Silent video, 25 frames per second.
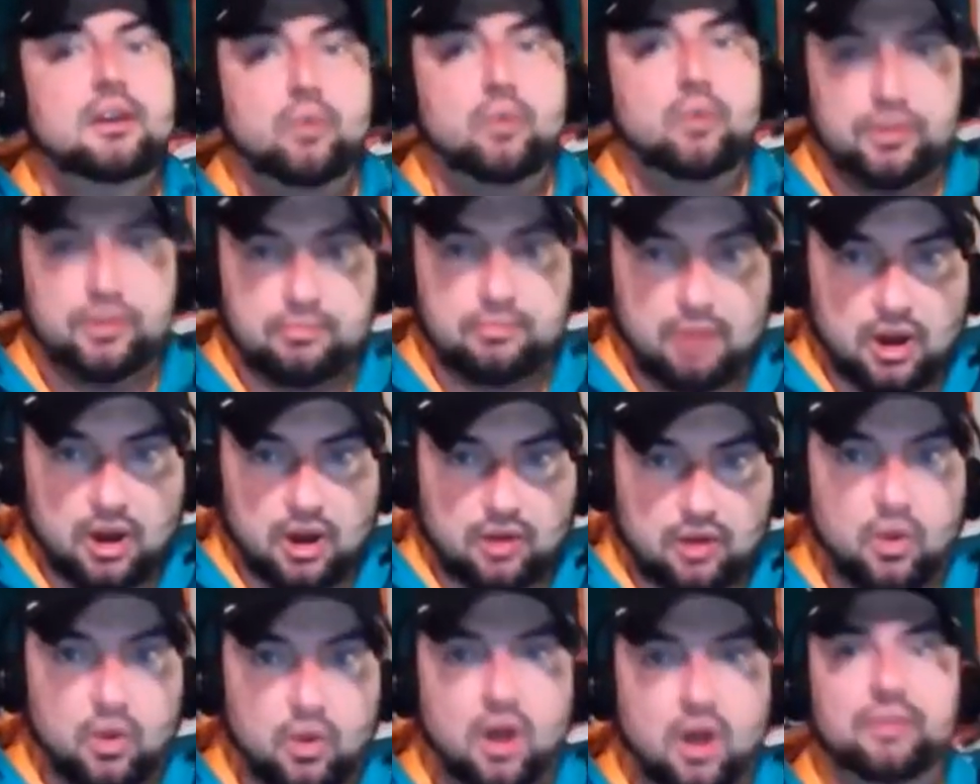with
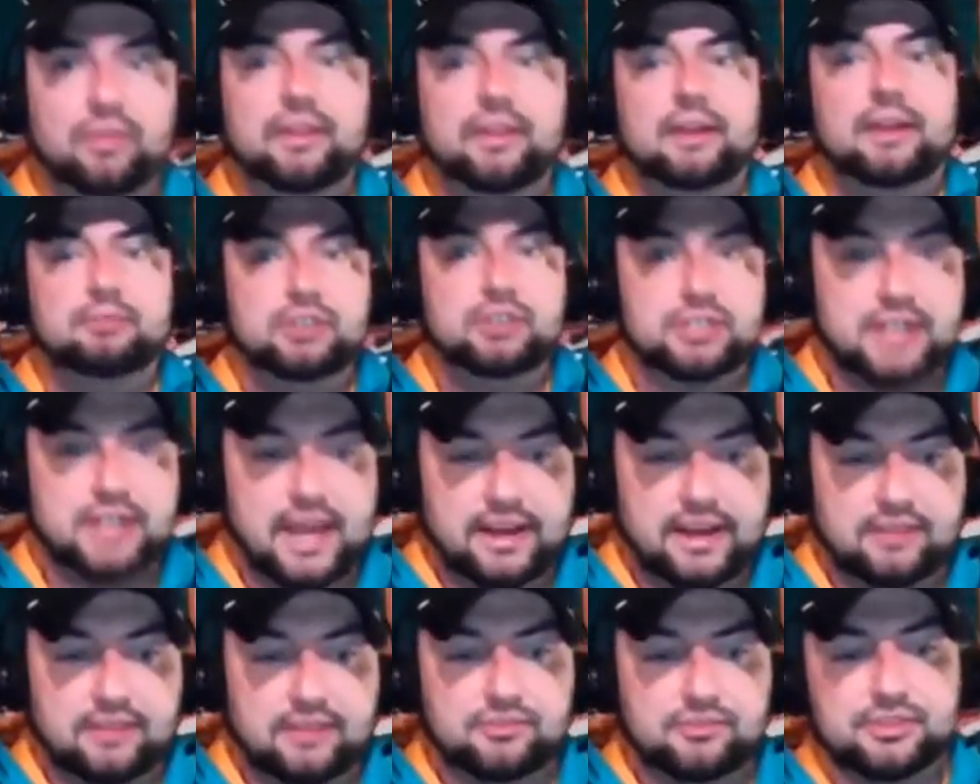Mark Walton. I'm just
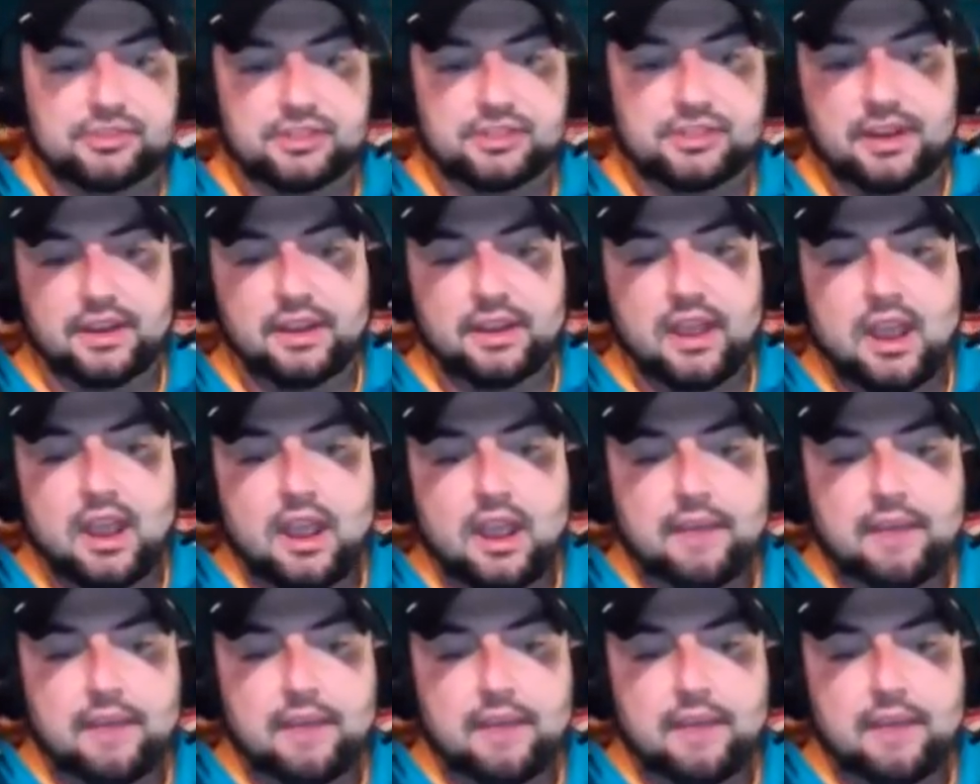not interested.